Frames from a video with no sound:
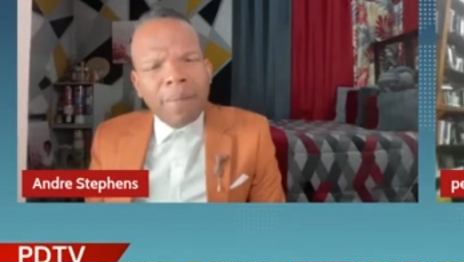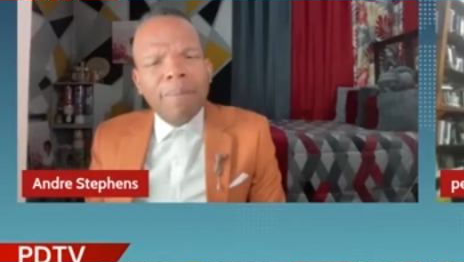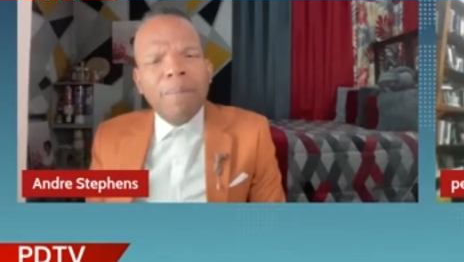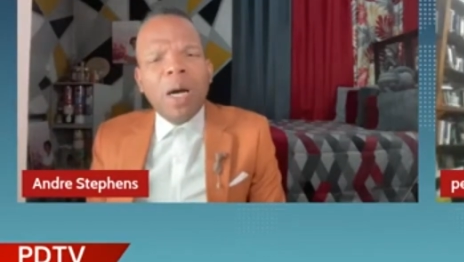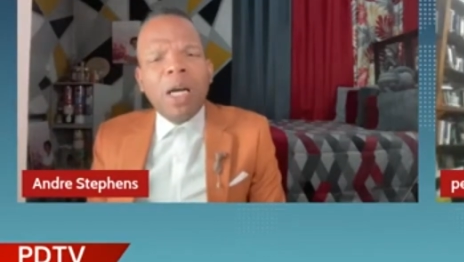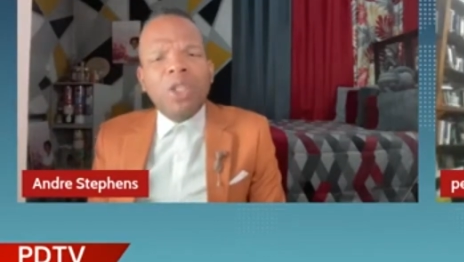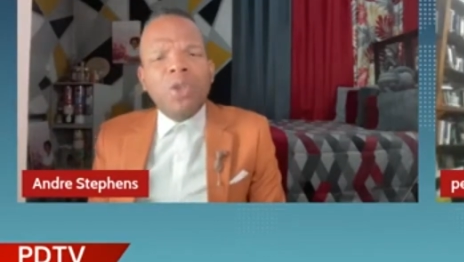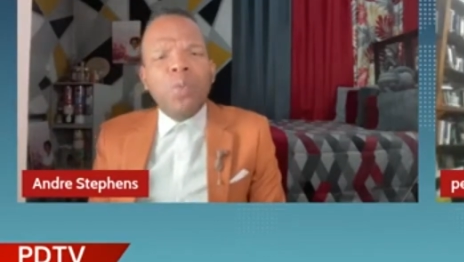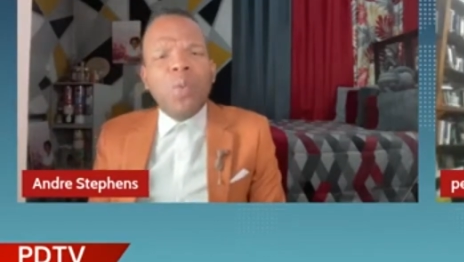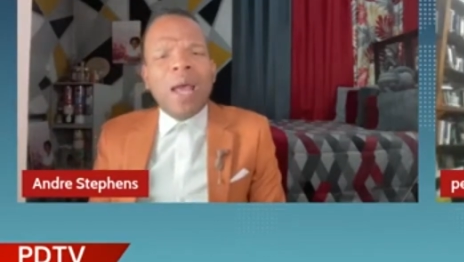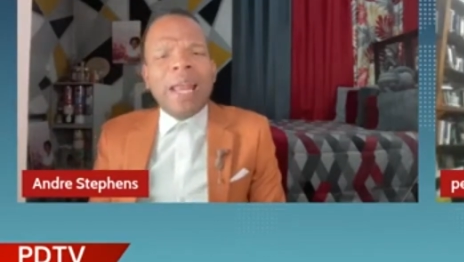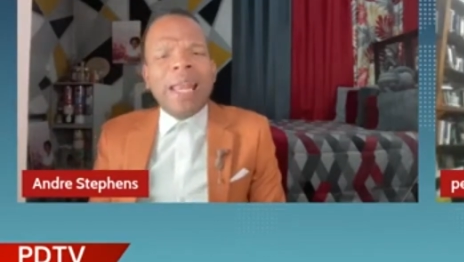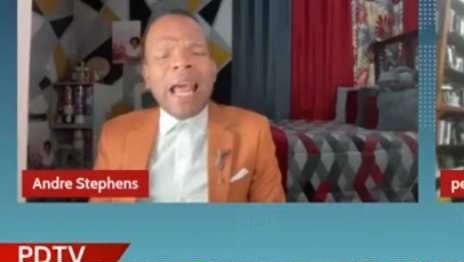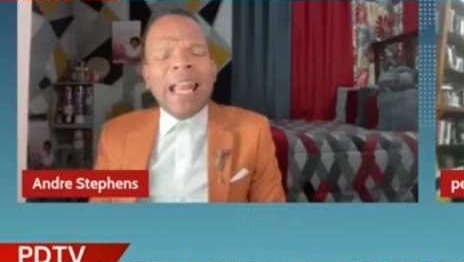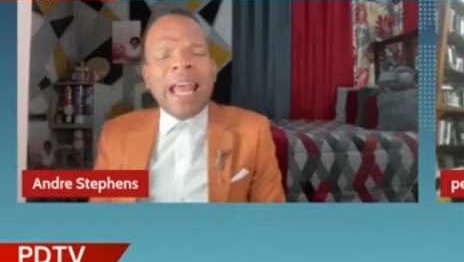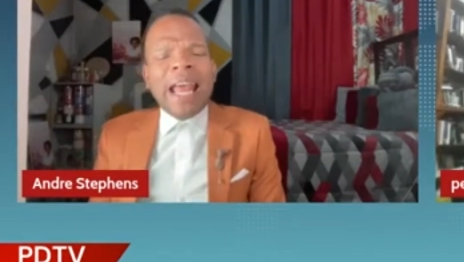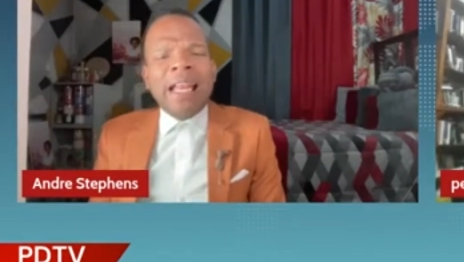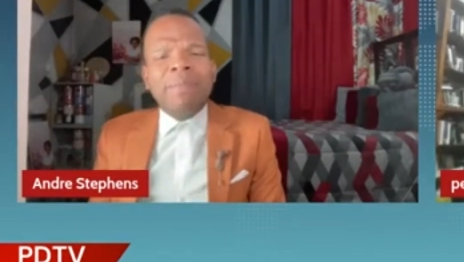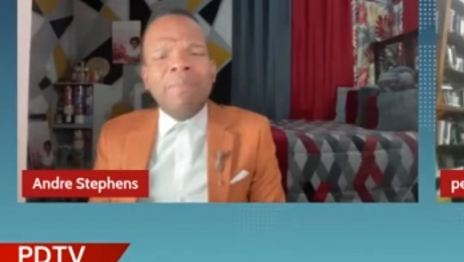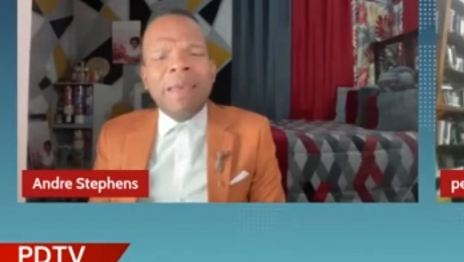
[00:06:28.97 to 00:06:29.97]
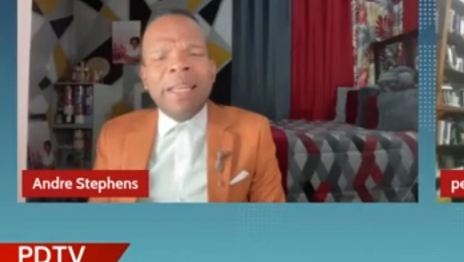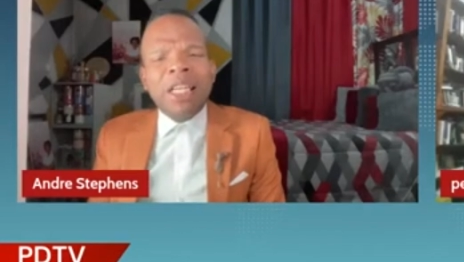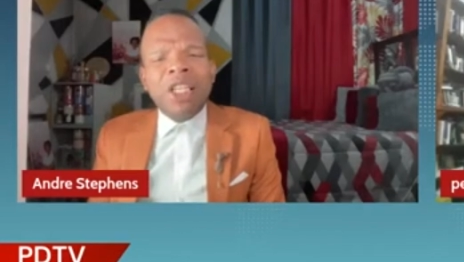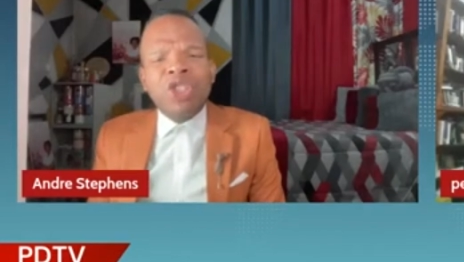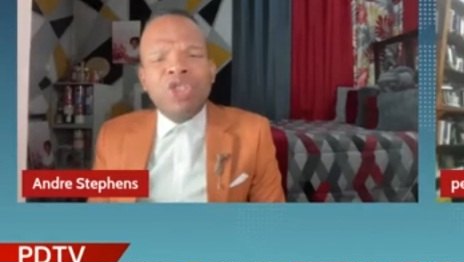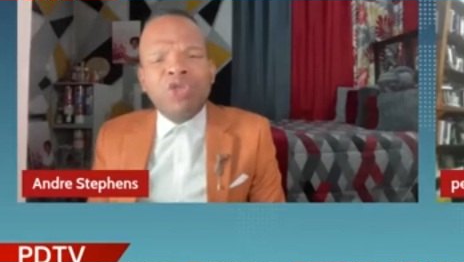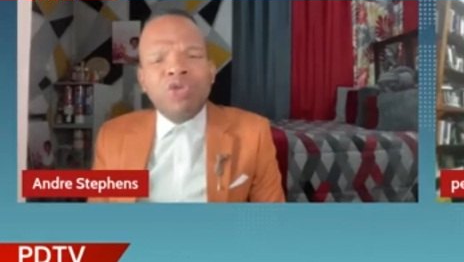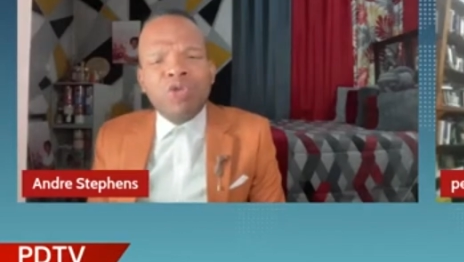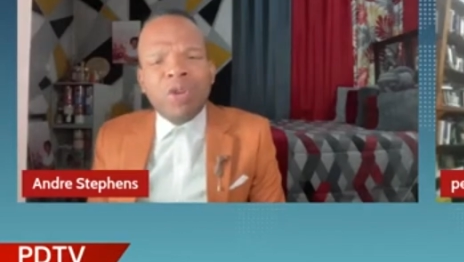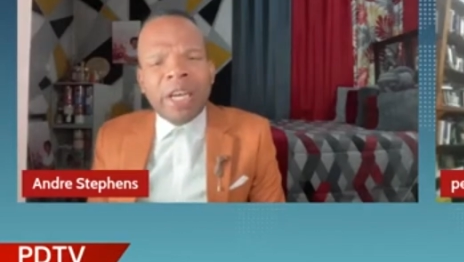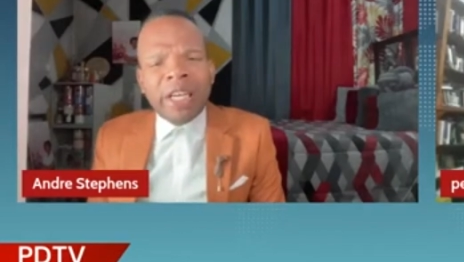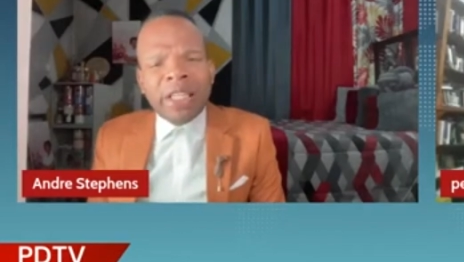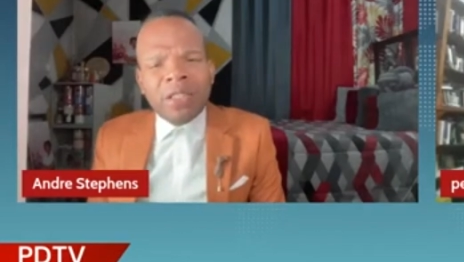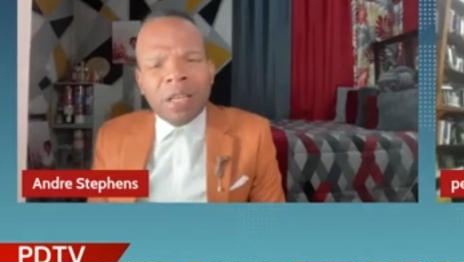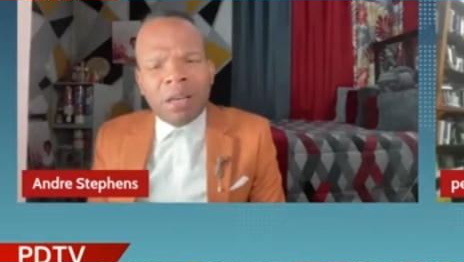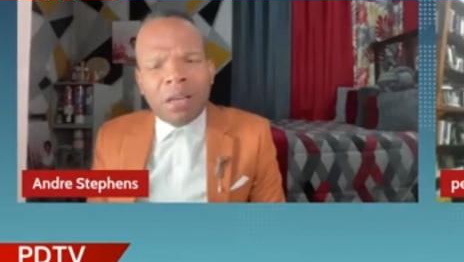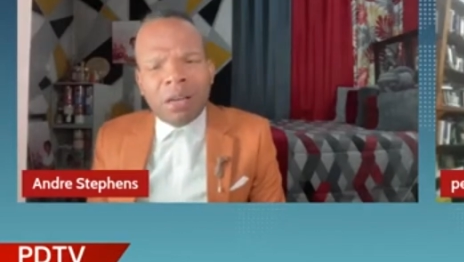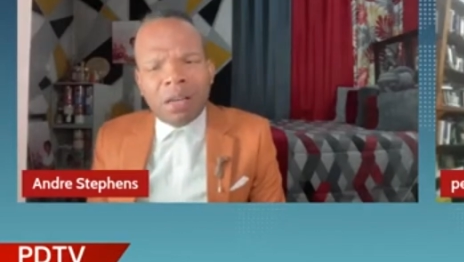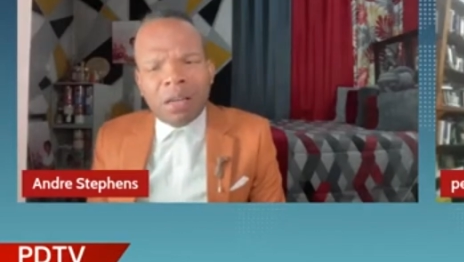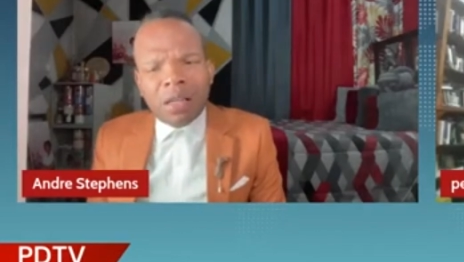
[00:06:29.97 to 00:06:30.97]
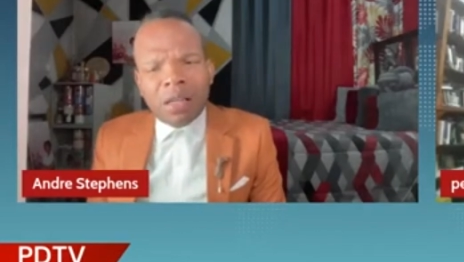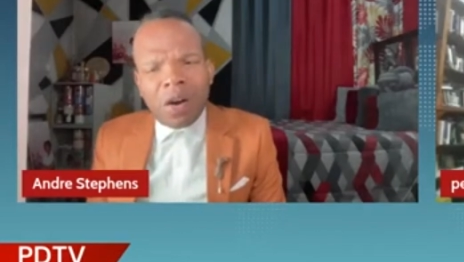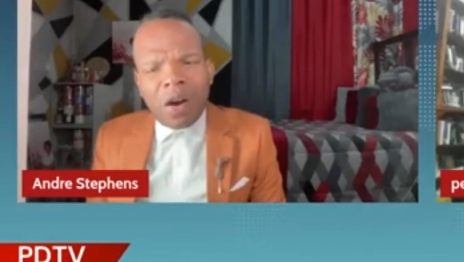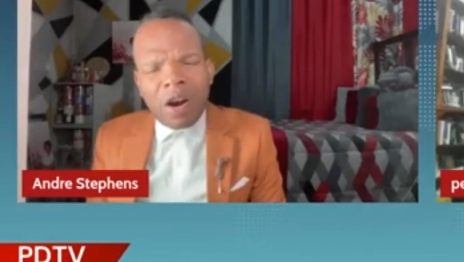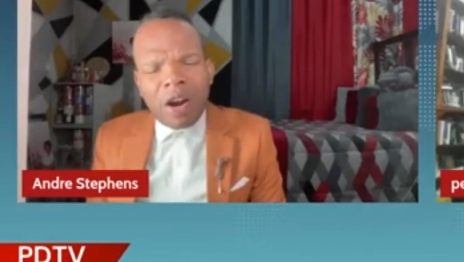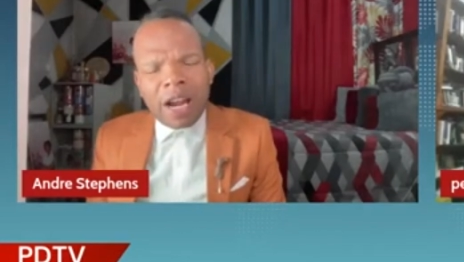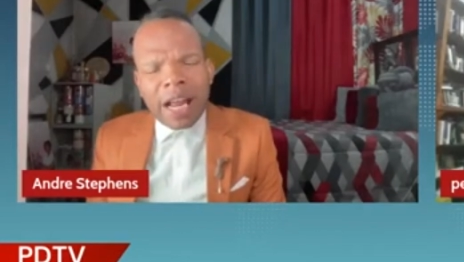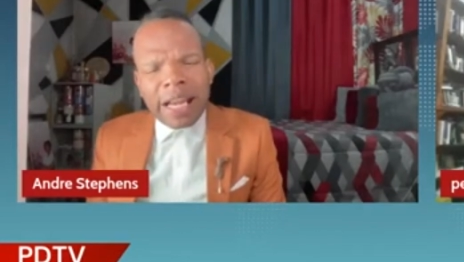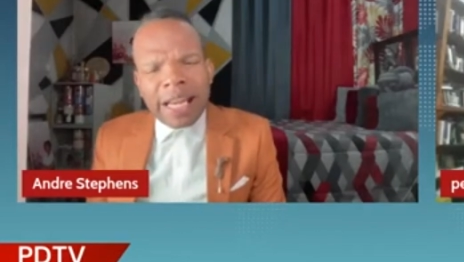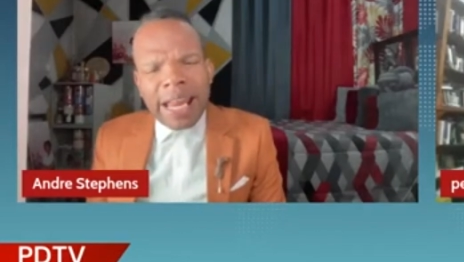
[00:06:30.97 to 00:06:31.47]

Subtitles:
But when an administrator or